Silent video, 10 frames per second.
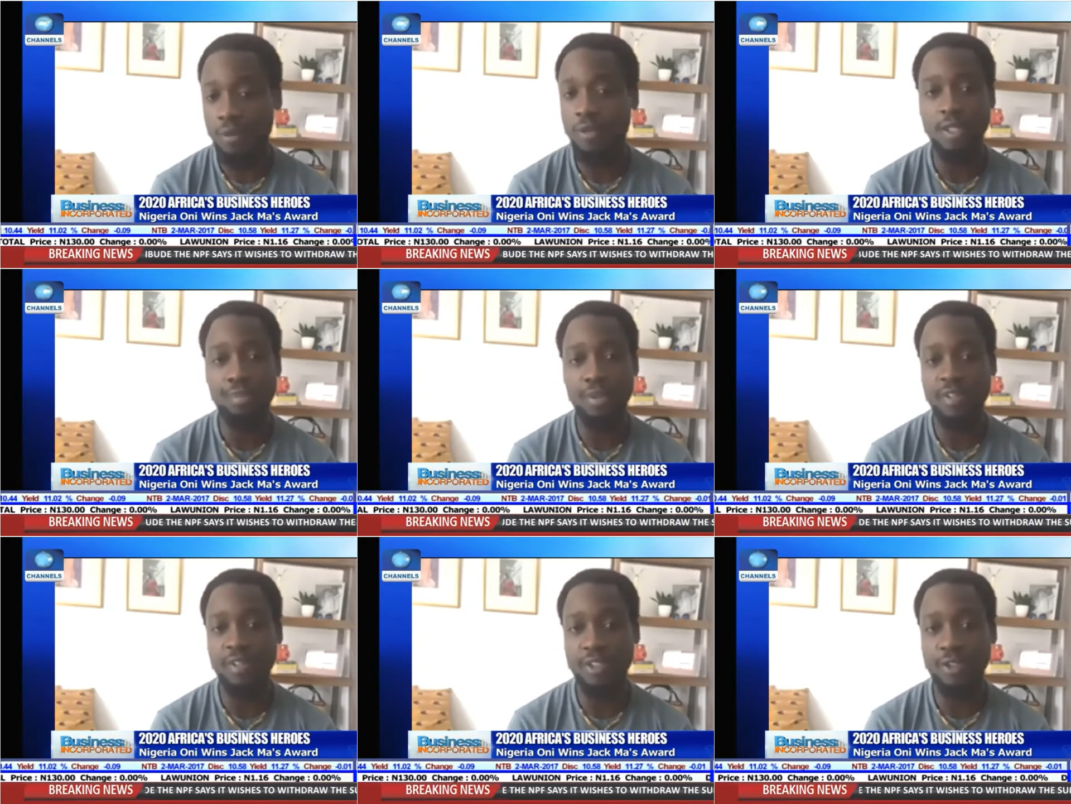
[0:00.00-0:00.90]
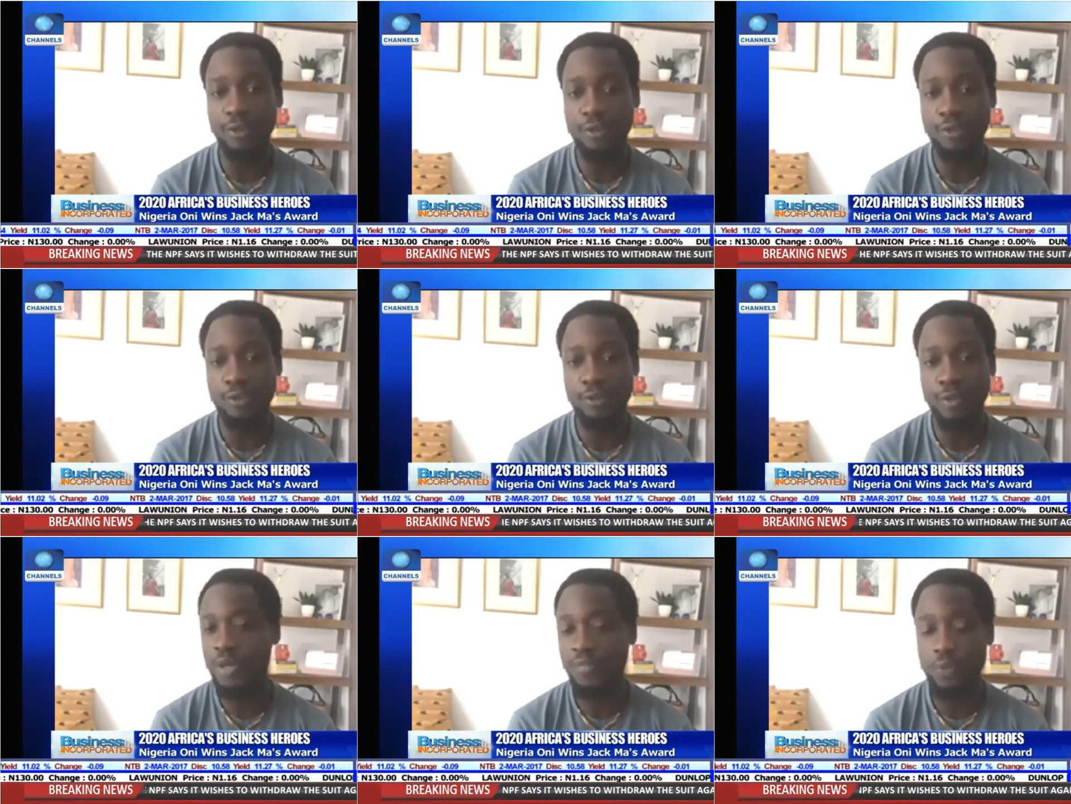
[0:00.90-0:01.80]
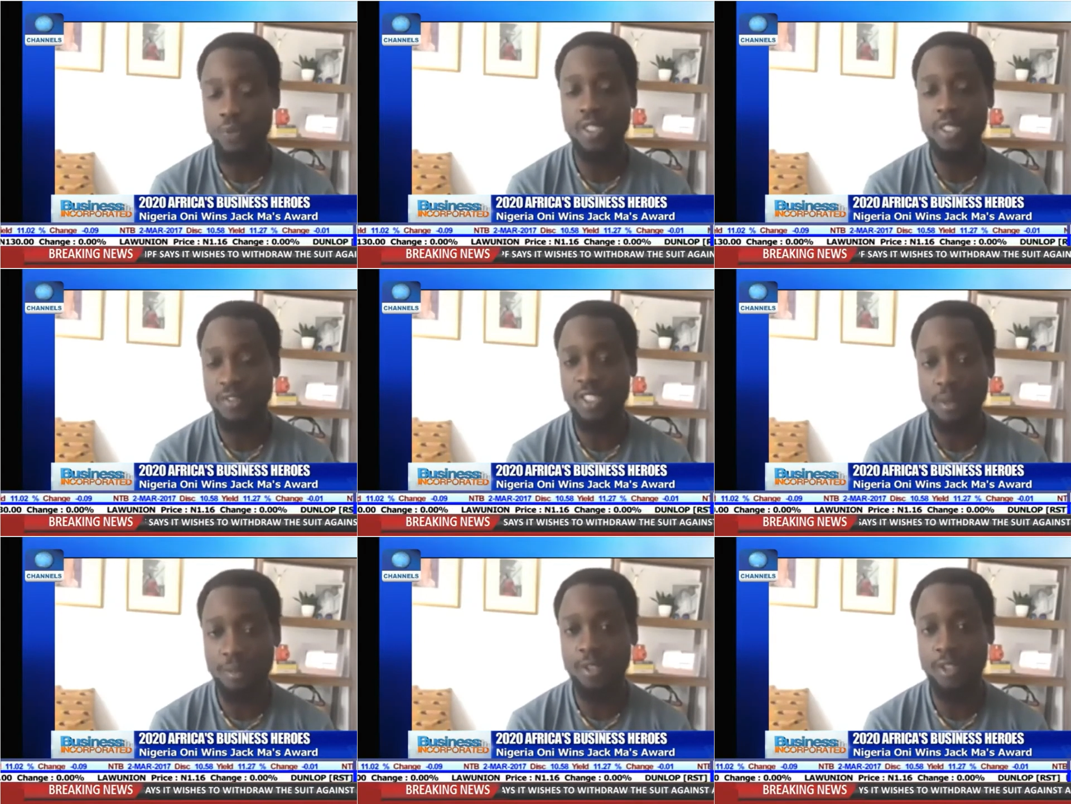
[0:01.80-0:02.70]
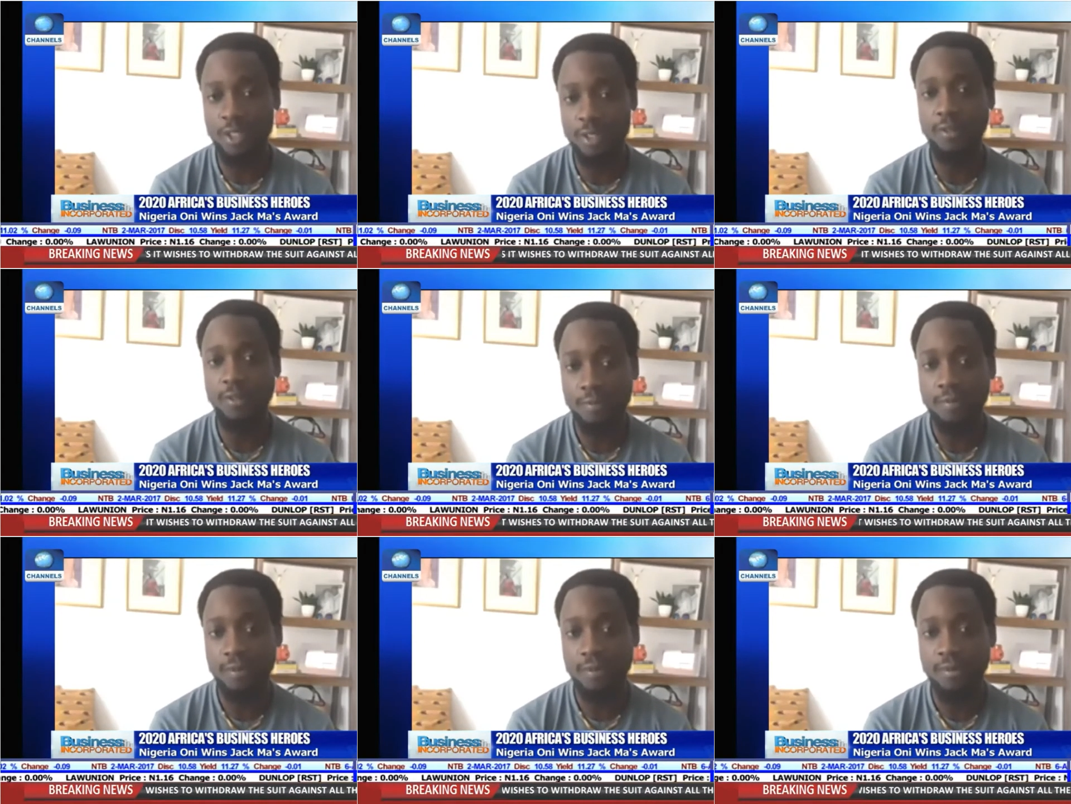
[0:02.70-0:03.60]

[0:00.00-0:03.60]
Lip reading: absolutely privileged to be one of the winners of this competition.